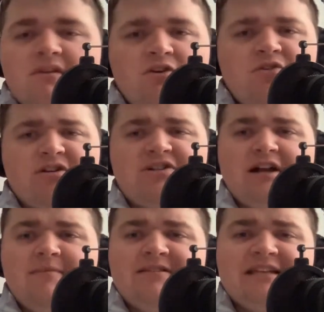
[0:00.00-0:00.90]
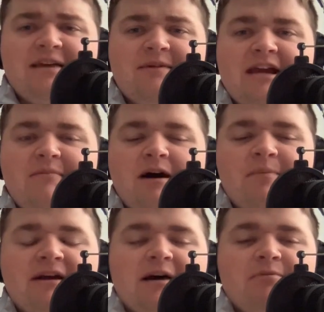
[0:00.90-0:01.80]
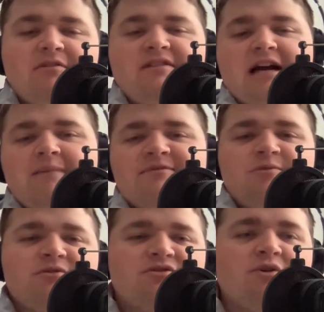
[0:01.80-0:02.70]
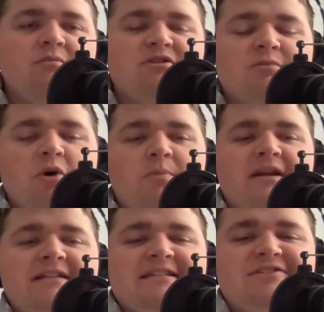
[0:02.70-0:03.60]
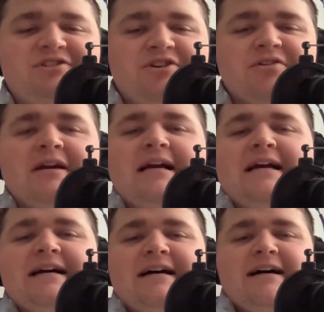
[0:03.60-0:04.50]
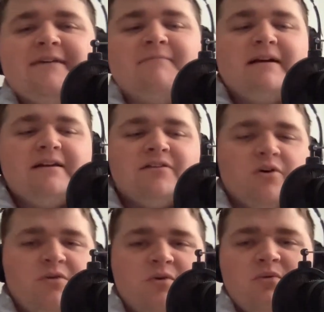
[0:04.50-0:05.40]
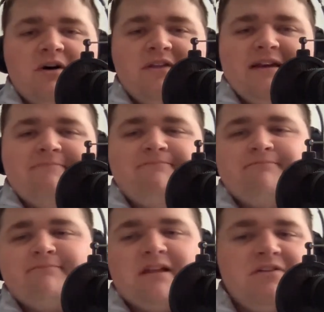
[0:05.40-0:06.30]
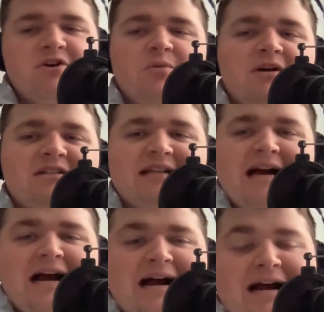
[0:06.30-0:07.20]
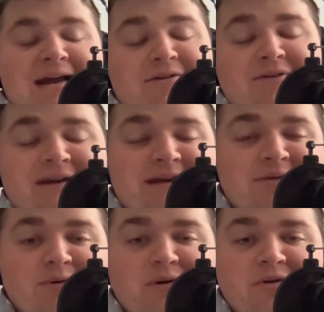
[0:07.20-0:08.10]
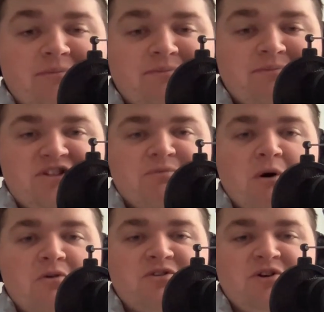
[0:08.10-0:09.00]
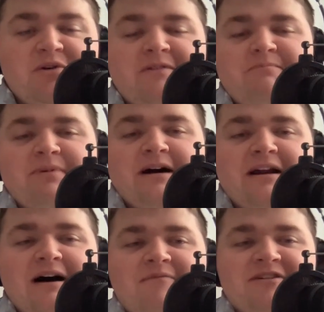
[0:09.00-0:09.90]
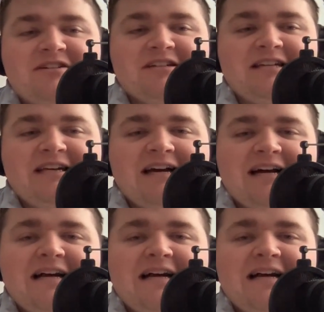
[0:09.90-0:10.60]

Chris Klieman's name came up a couple of times. There were some openings this year. The one that there wasn't, I don't think, any real smoke to it, but obviously